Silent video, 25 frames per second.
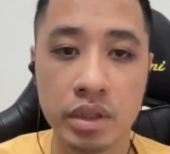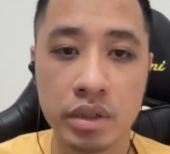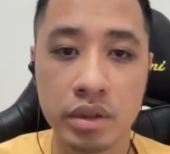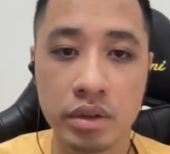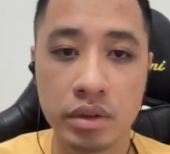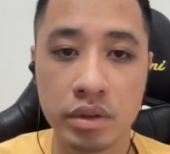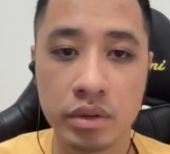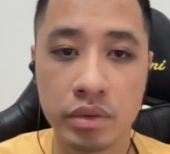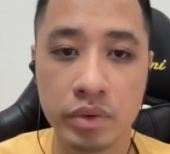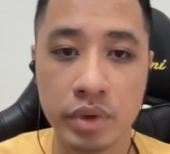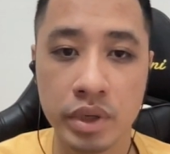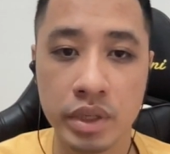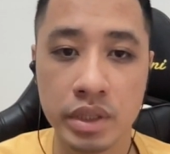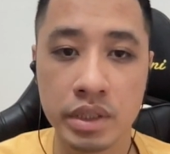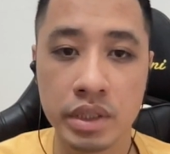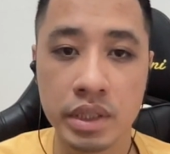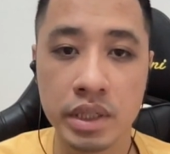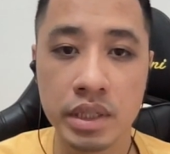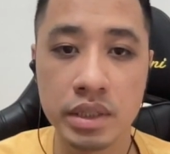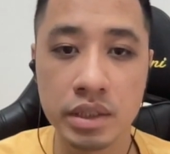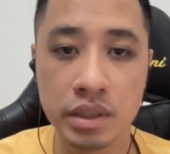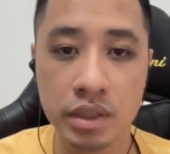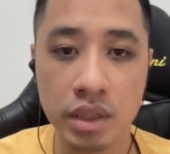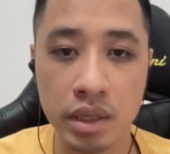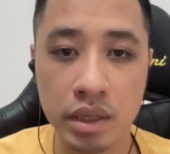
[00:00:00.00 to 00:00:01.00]

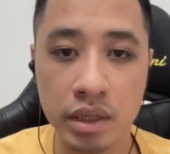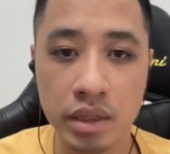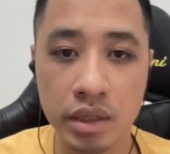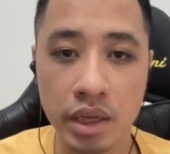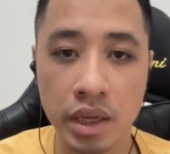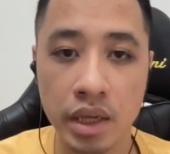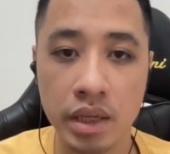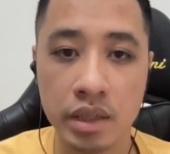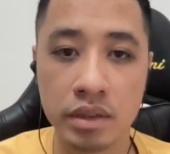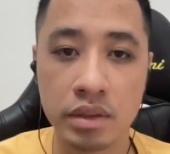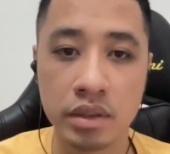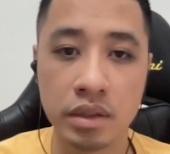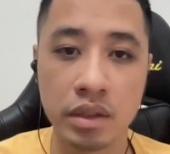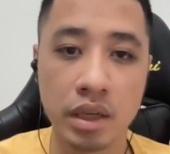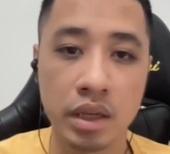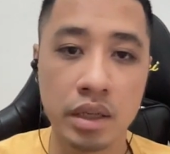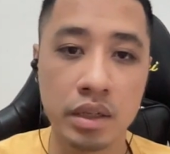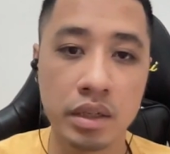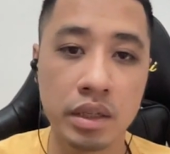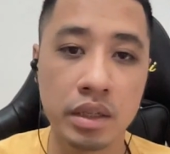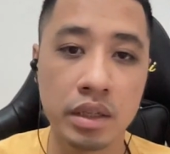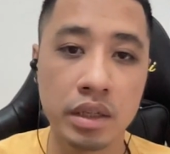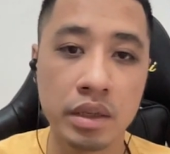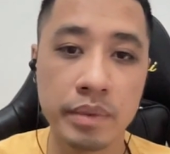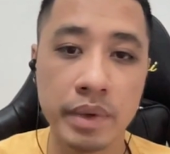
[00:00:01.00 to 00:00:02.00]
resistance and
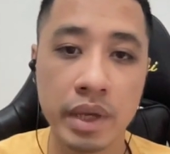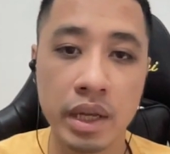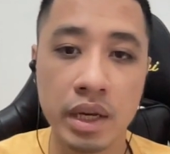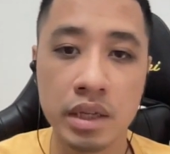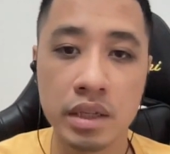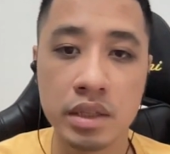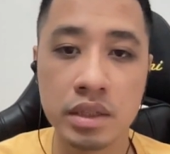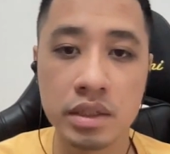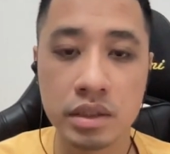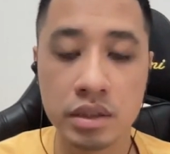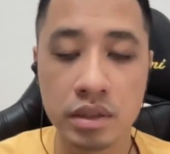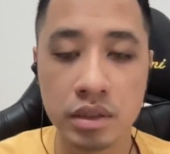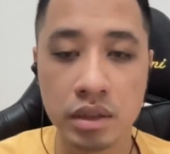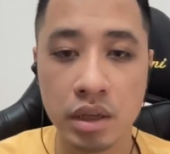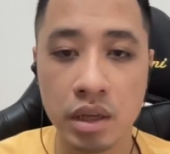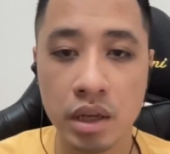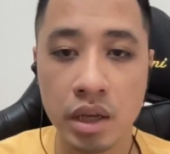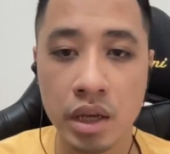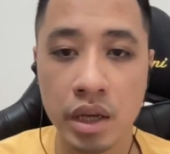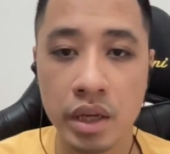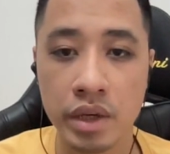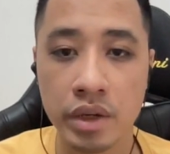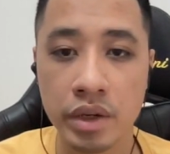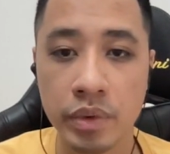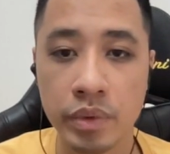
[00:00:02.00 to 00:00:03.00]
independence
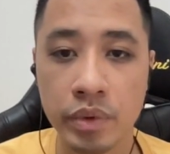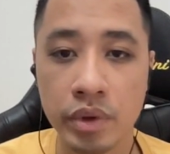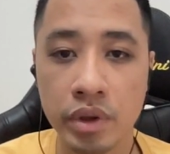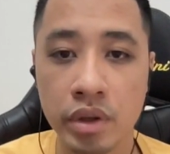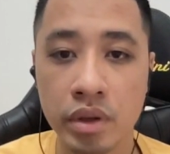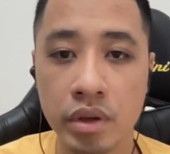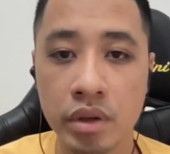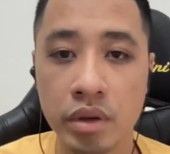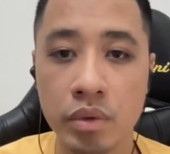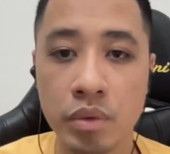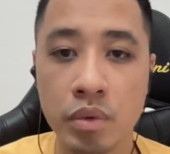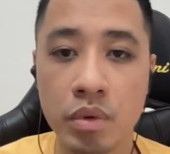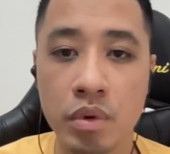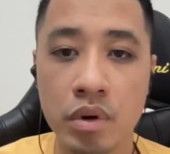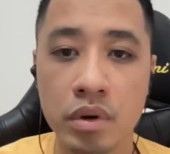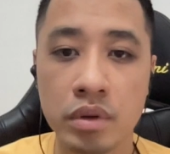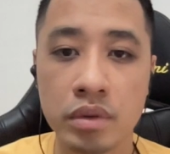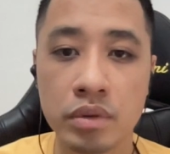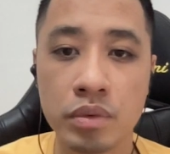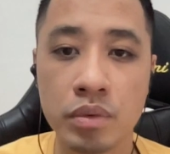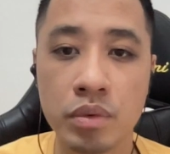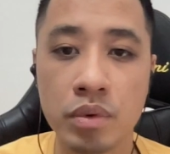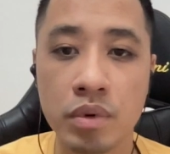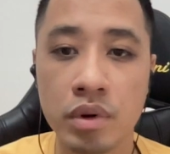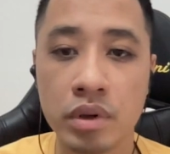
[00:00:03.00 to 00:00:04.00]
during World
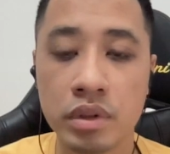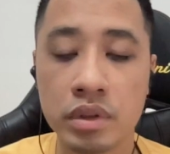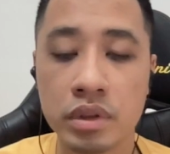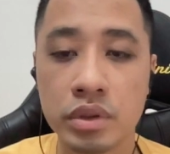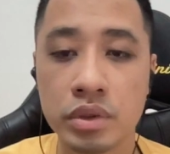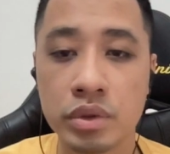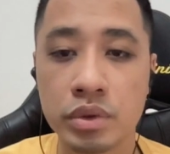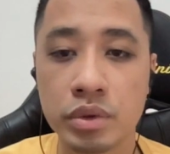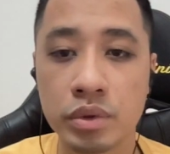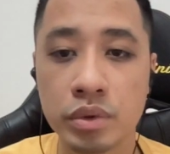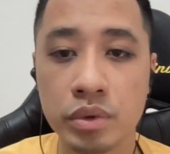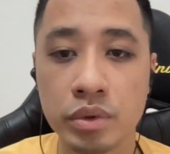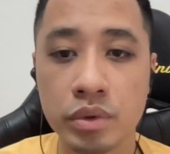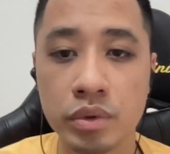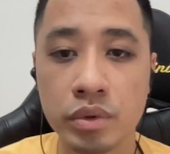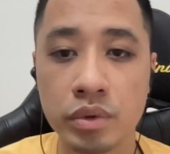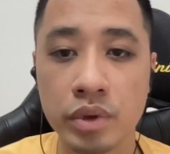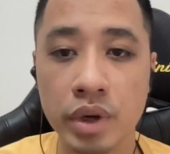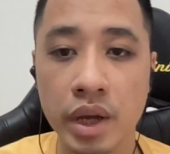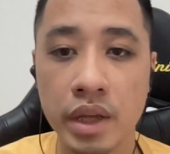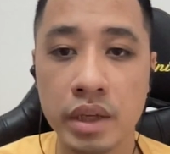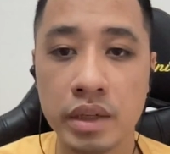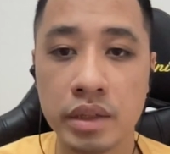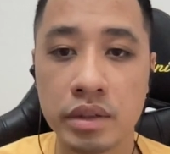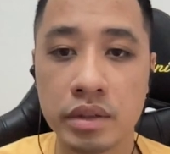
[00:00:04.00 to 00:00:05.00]
War II
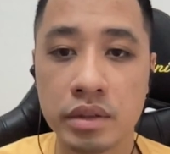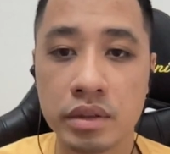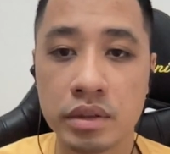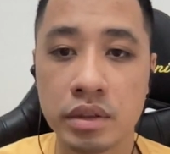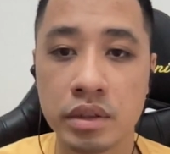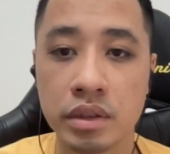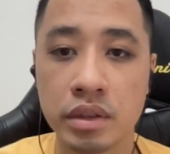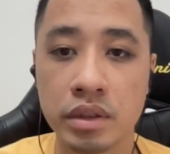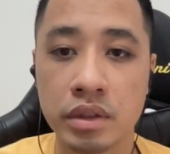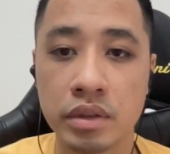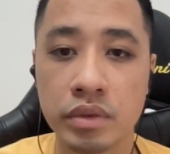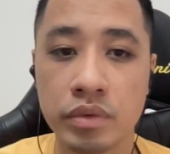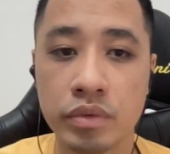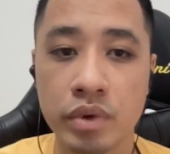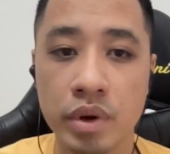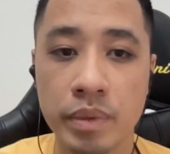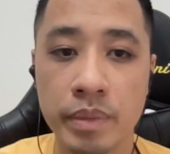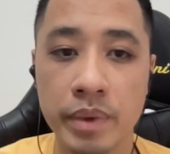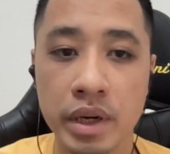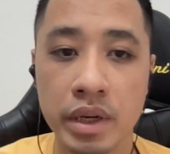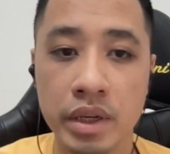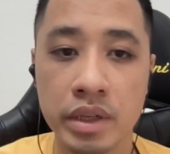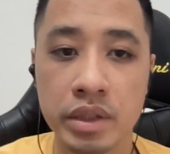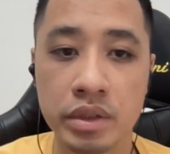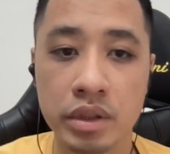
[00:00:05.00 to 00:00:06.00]
and the
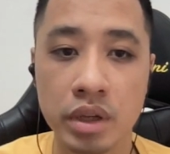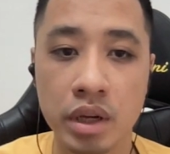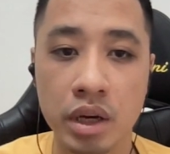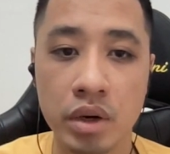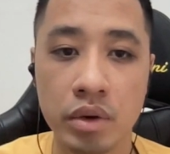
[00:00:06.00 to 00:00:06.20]
Japanese